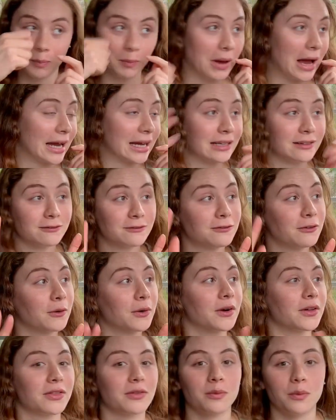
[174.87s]
back and
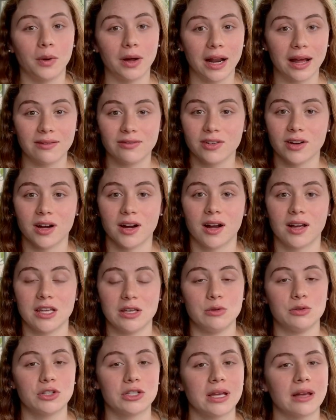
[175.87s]
forth, whatever.
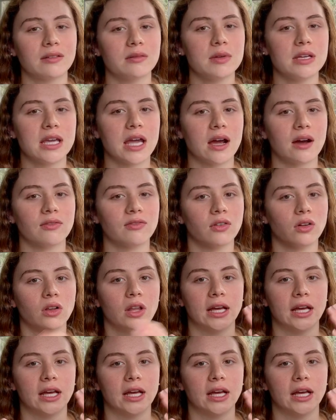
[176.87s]
You just have to be careful.